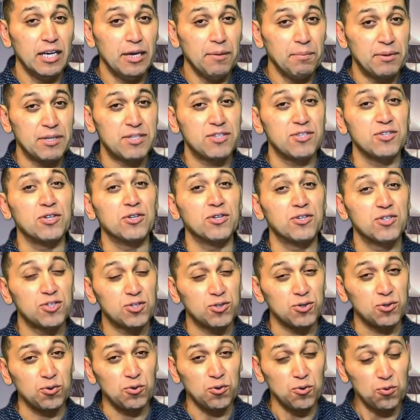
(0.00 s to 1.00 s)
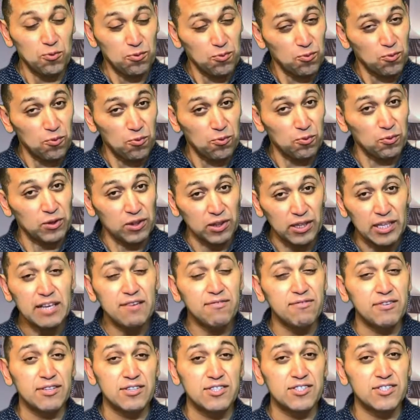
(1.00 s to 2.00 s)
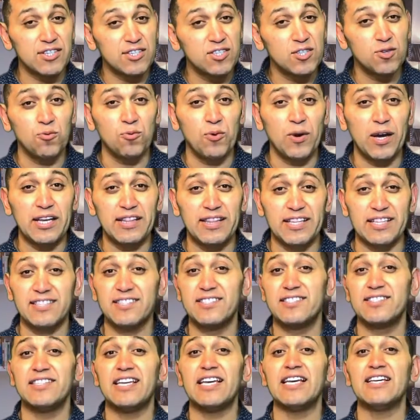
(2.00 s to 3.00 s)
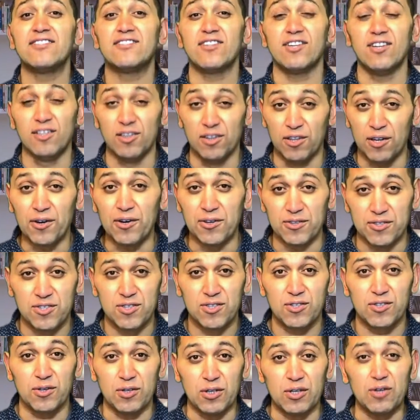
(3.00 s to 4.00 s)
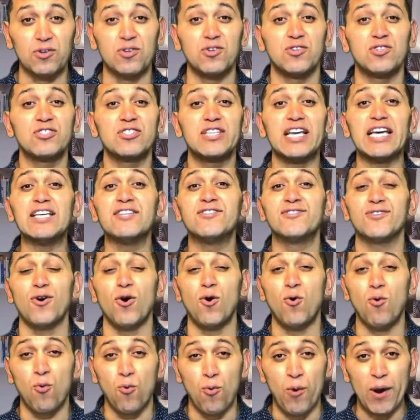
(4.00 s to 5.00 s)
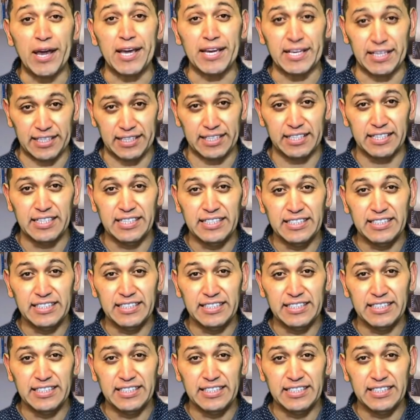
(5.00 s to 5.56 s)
but you're to live in such a way that stays alert or stays awake.